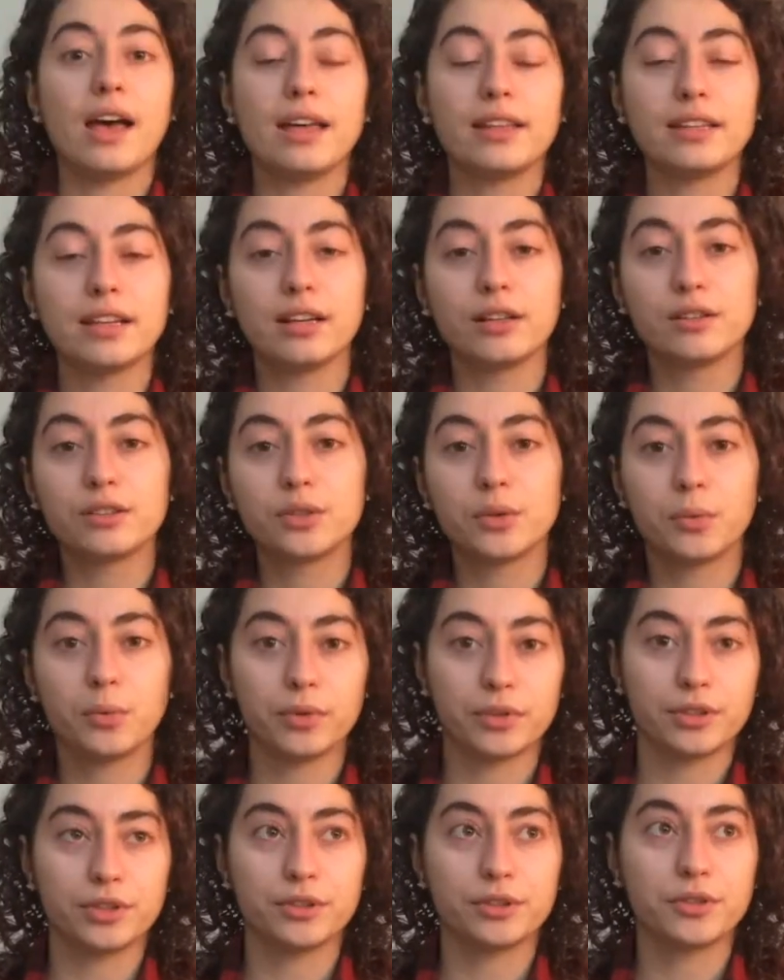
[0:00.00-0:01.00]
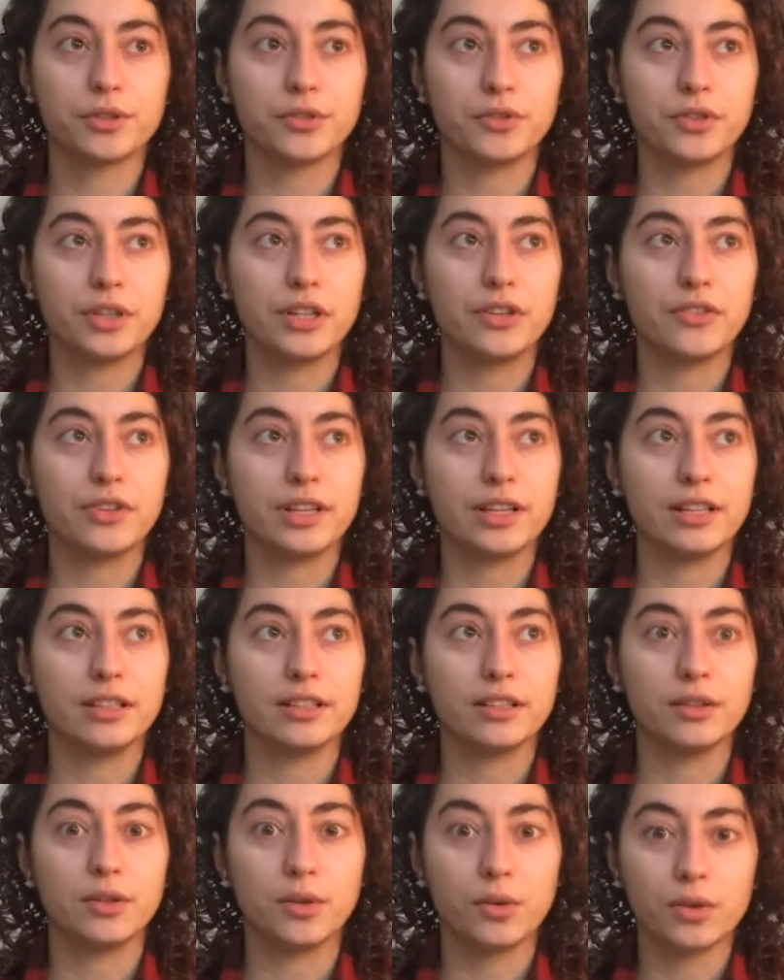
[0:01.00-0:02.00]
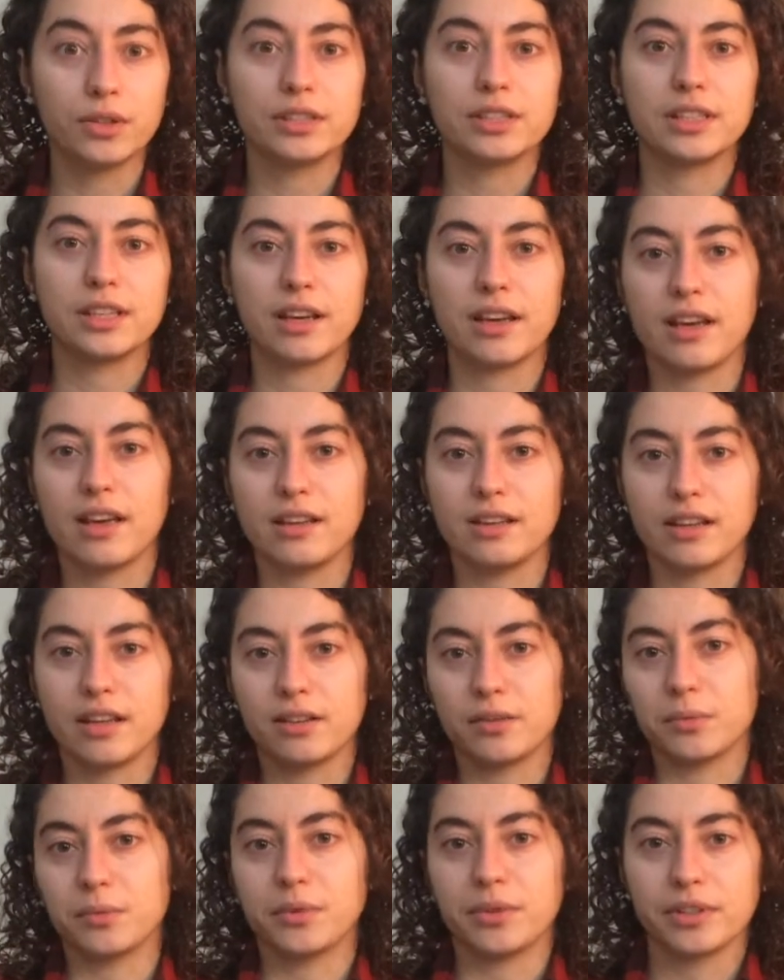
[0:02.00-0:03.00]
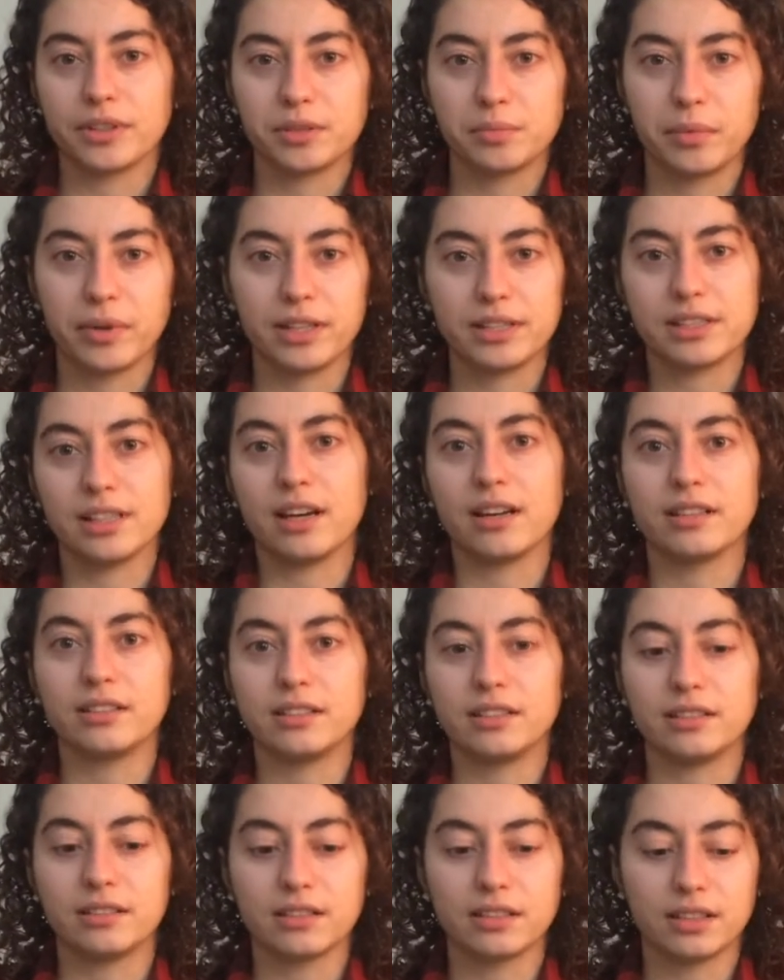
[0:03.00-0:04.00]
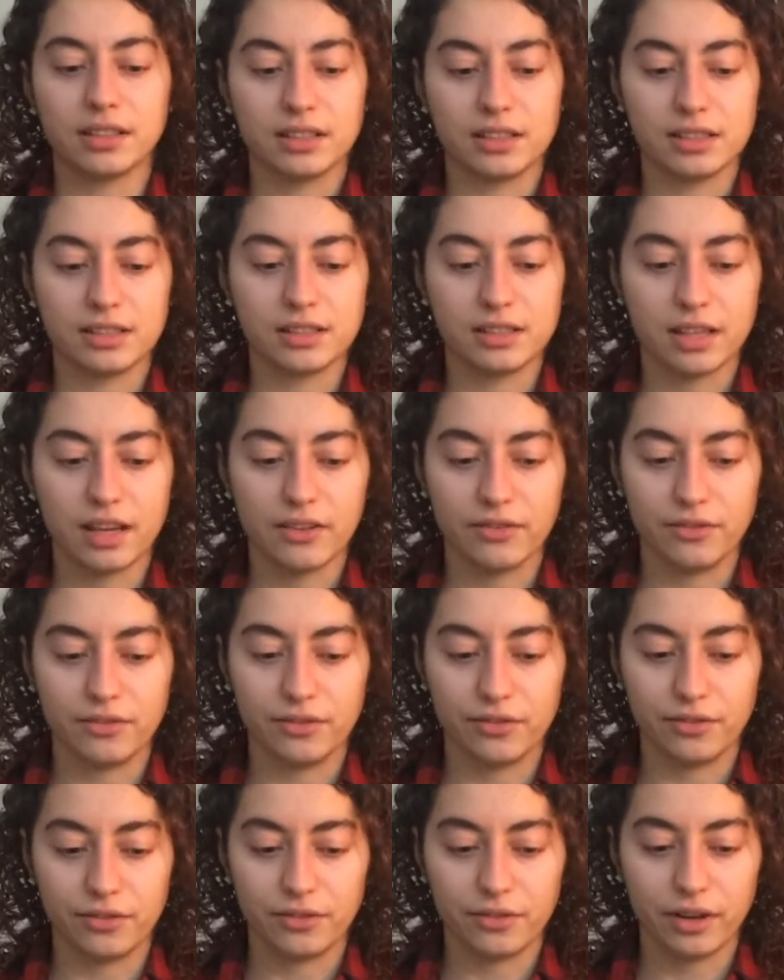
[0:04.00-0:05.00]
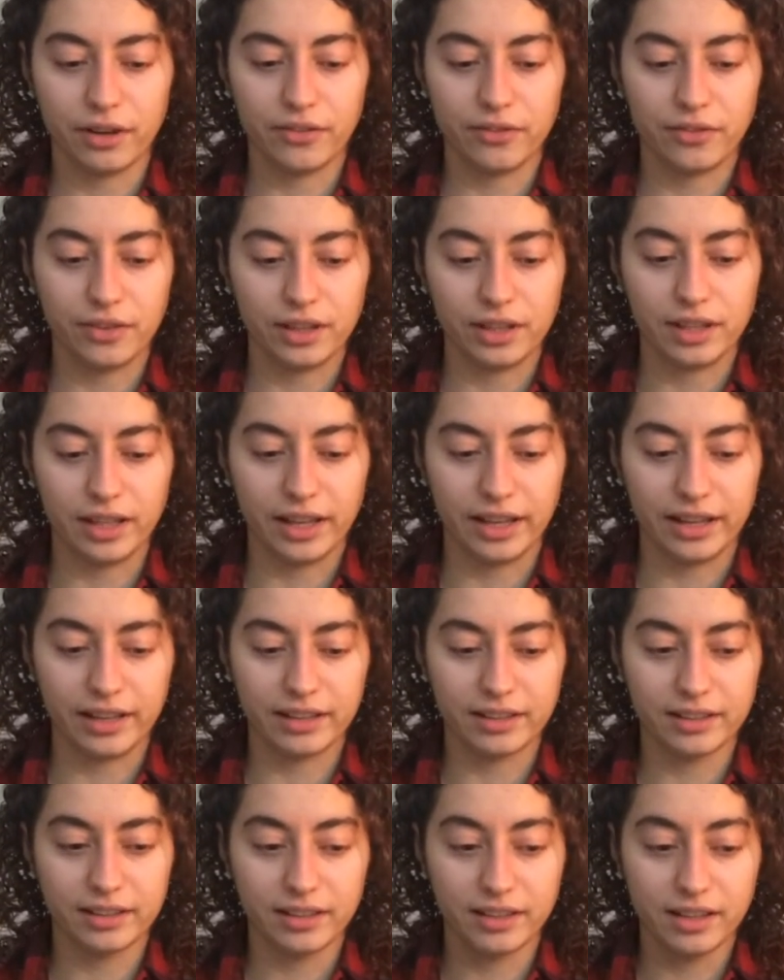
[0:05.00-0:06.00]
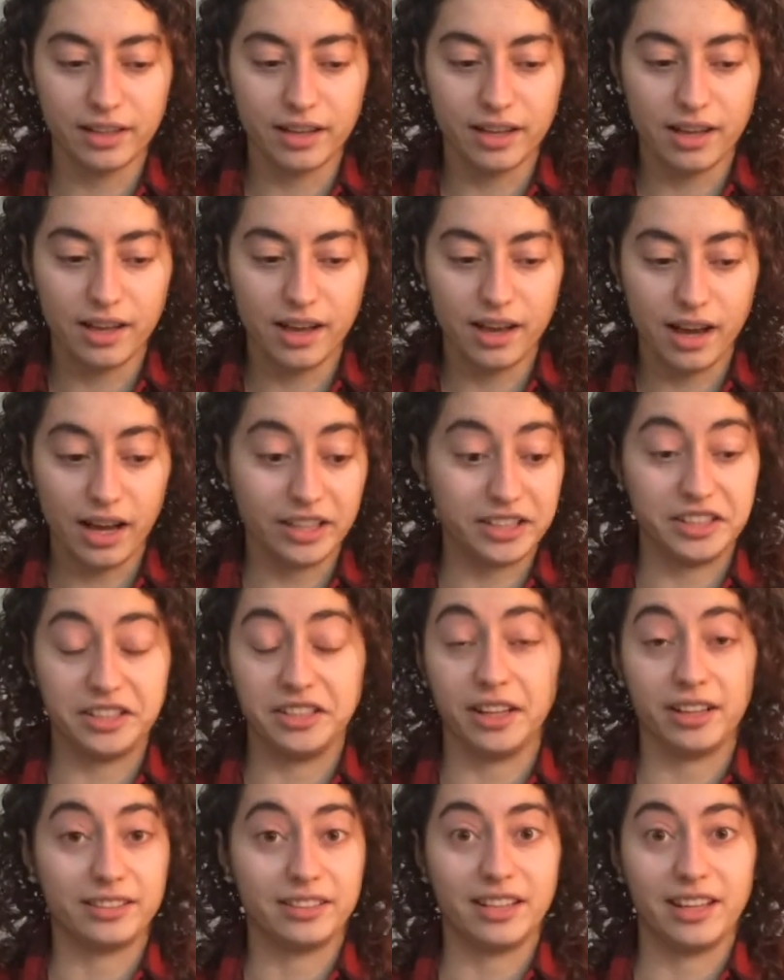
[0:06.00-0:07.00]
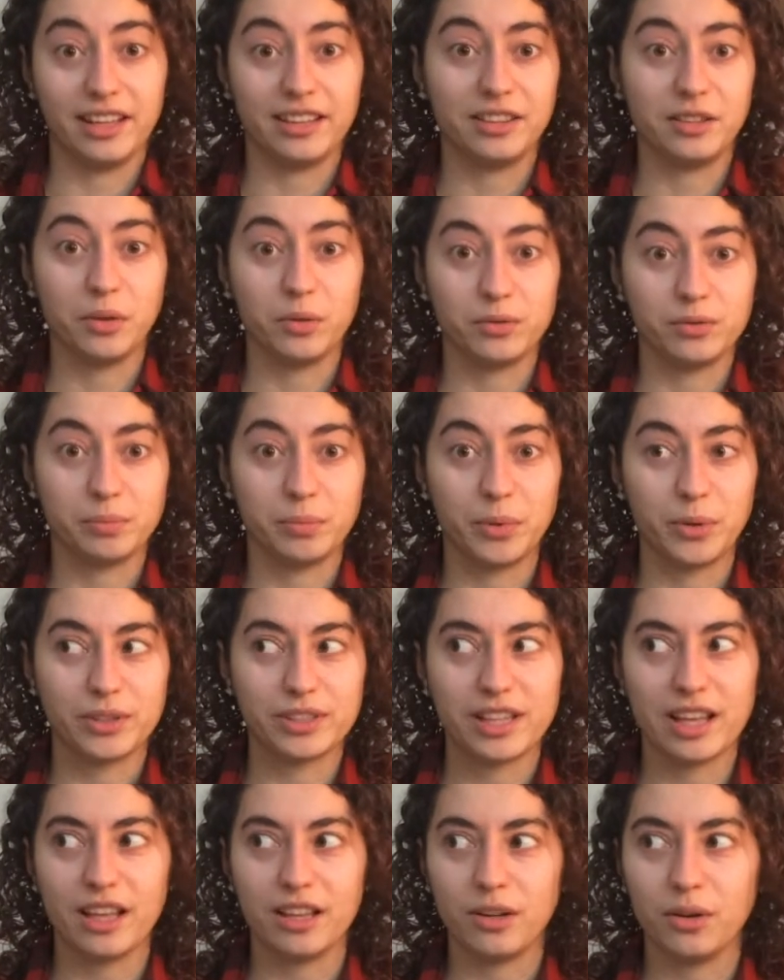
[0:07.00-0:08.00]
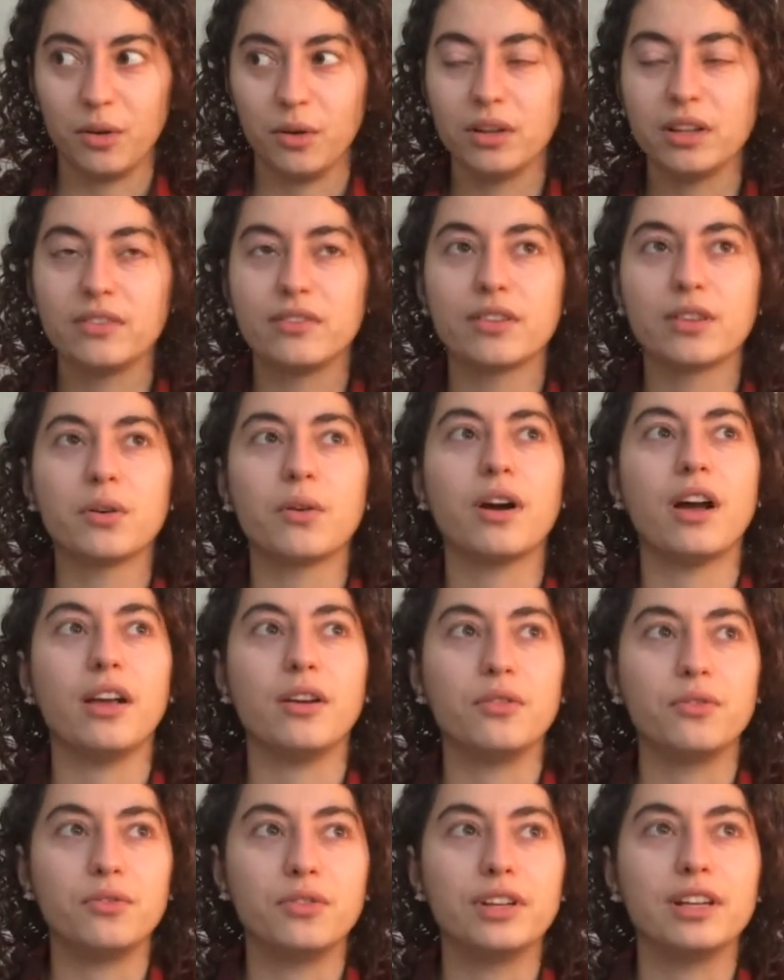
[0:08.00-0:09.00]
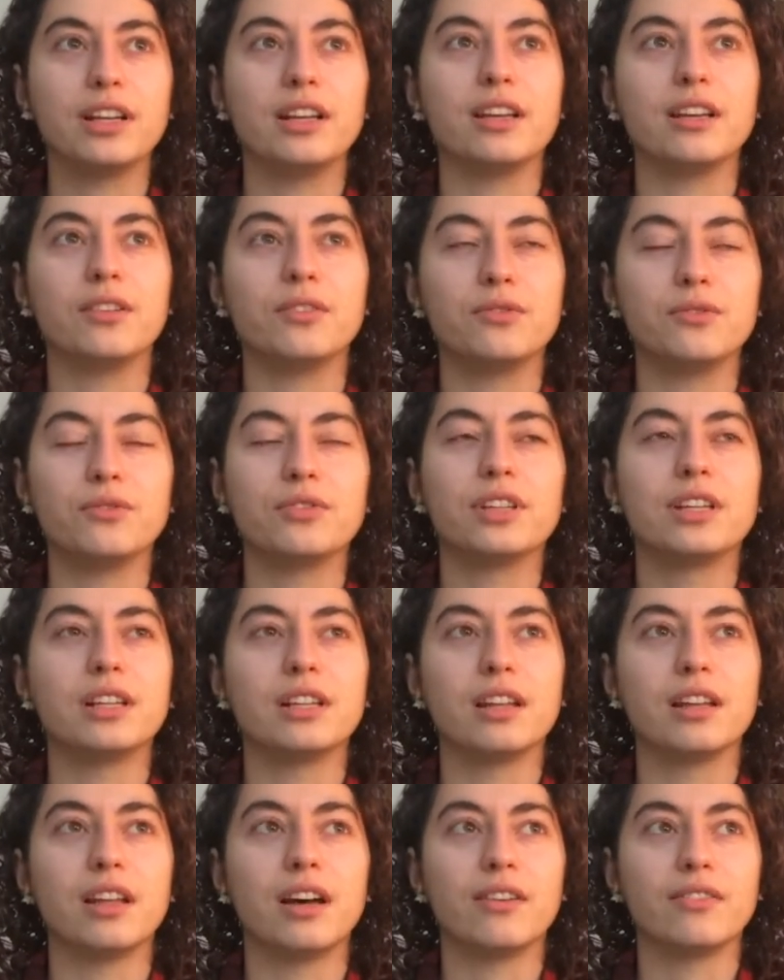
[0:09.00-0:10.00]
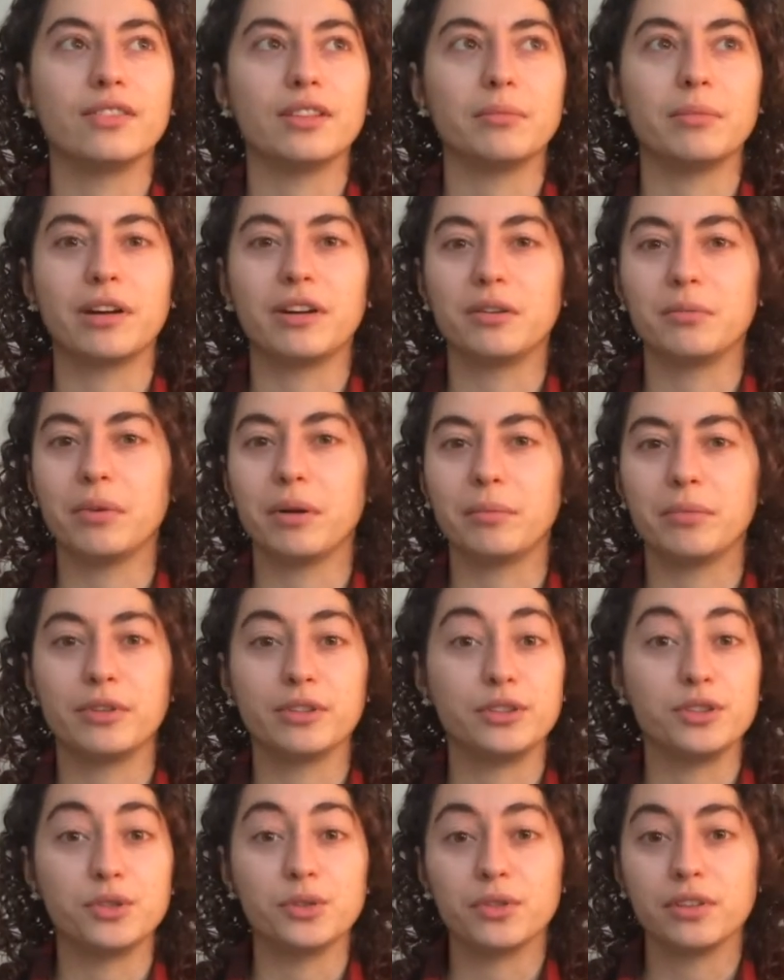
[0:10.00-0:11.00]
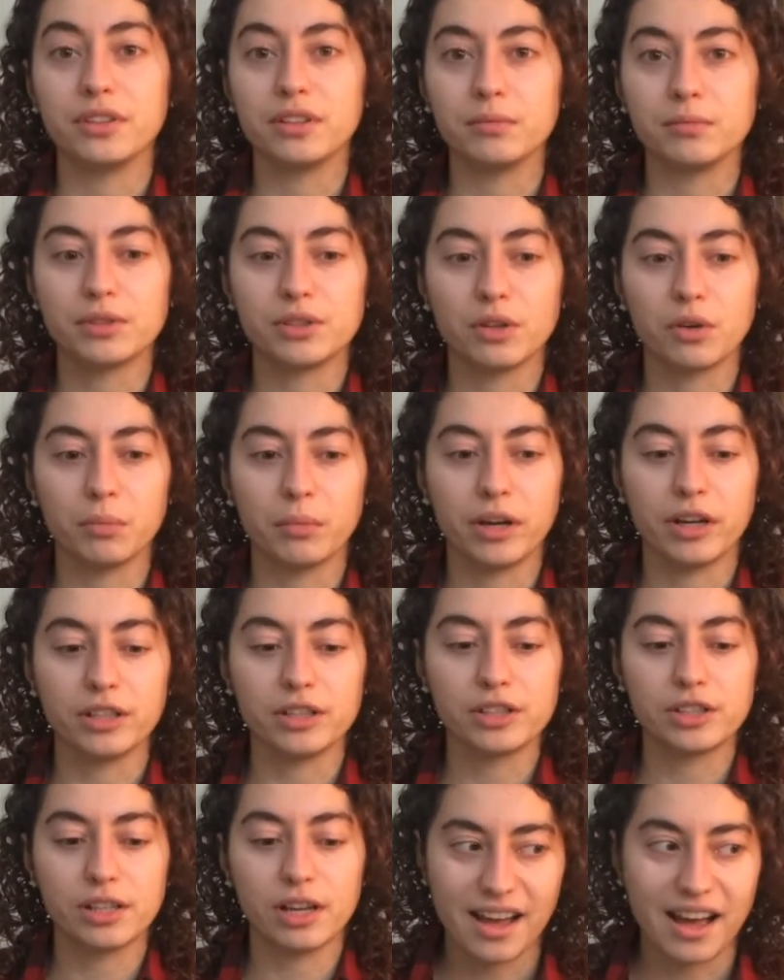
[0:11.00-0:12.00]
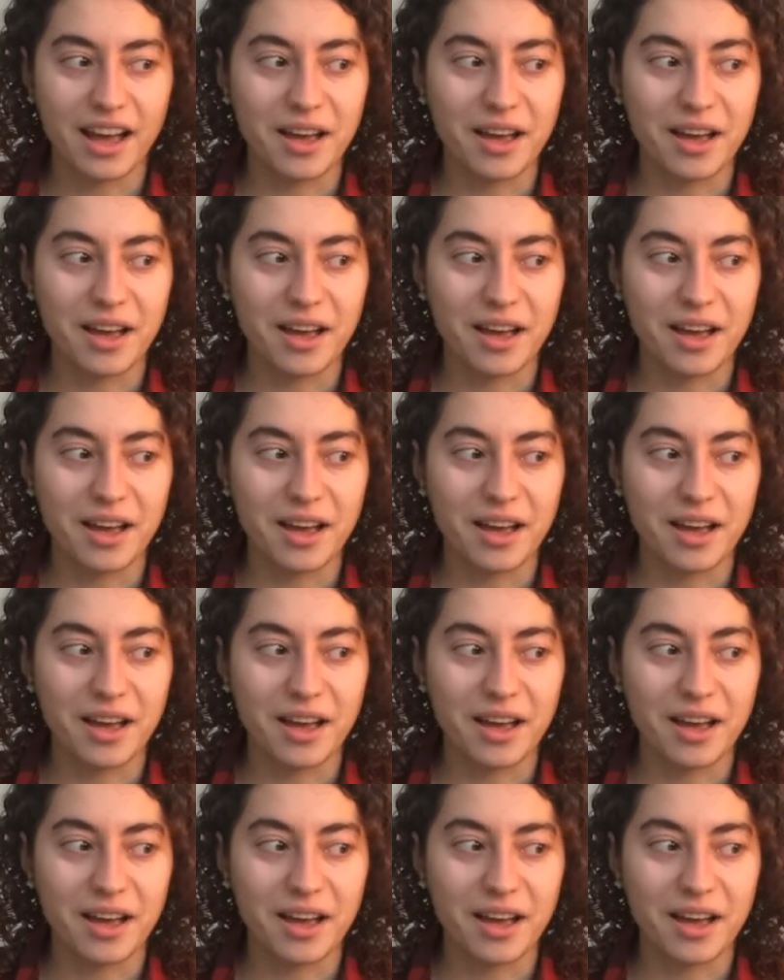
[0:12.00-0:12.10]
And I also wanted to reread Nausea and Other Works by Sartre, because I feel like I did not get those books at all, even though I really, really love them. I remember enjoying them so much.